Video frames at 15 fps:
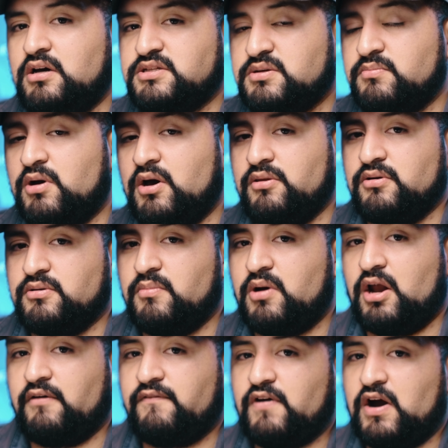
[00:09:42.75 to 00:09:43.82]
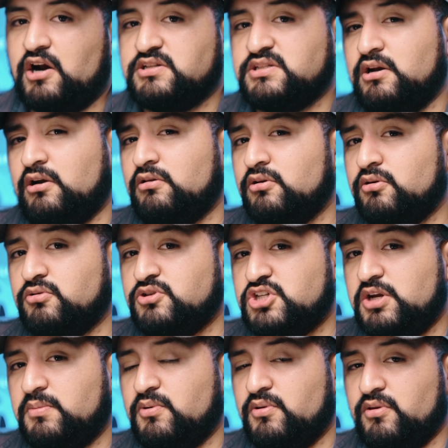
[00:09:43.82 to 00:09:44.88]
some other modifiers that are a little
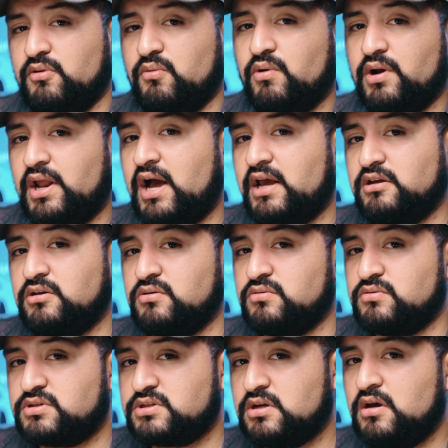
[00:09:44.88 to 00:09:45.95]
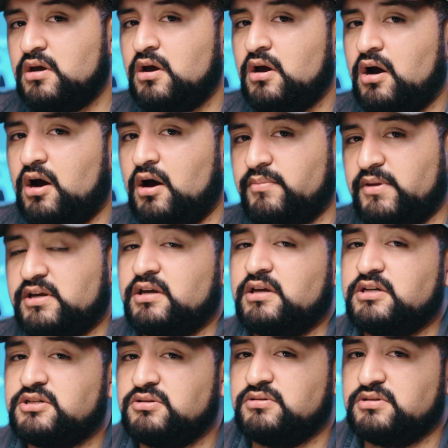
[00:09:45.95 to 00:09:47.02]
cheaper than the one I used that can
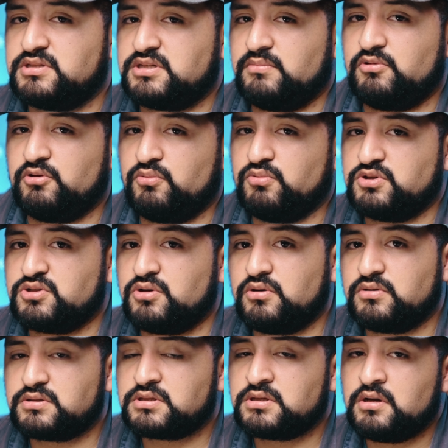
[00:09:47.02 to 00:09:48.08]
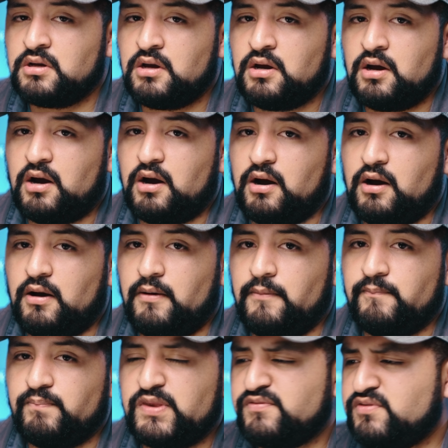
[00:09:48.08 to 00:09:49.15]
get you the similar results.
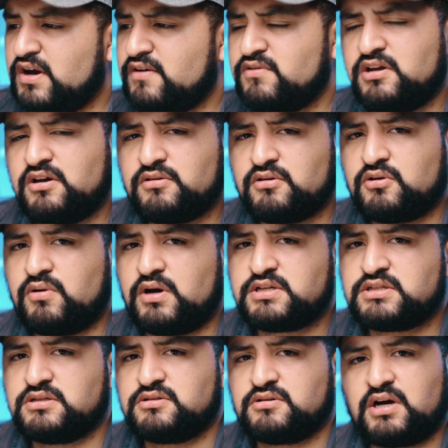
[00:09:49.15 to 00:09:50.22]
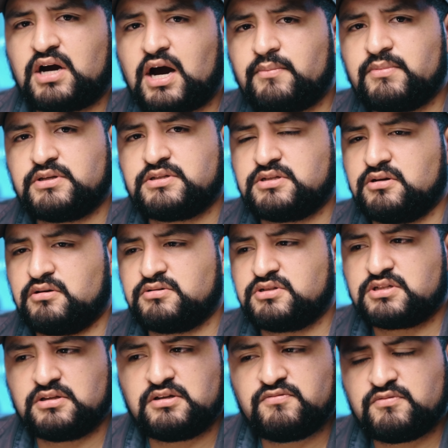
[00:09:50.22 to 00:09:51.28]
If you have any other questions or comments,
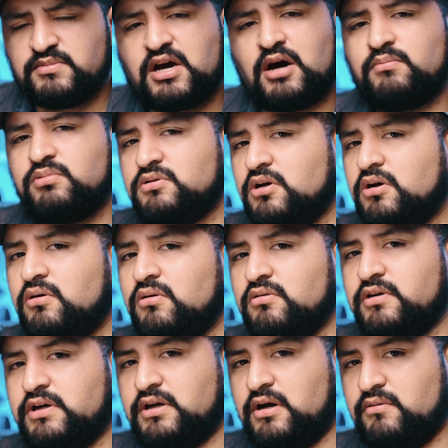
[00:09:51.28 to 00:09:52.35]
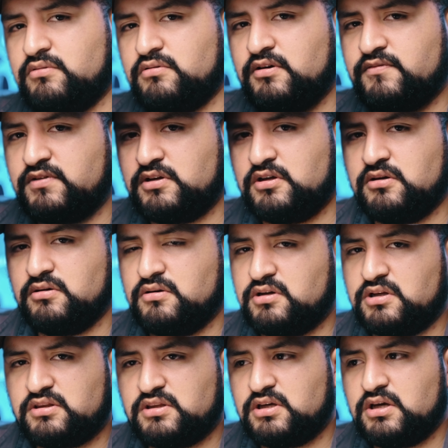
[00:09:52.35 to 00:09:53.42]
just leave them down below. Like, I would love to hear
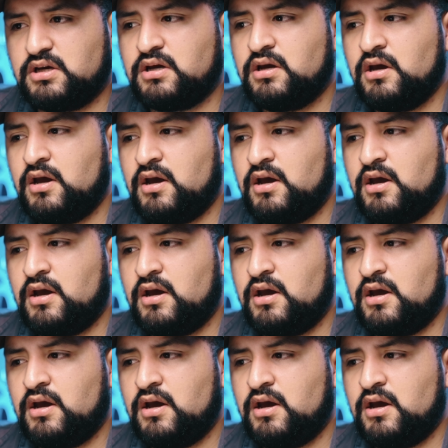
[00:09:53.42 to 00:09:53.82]
anything.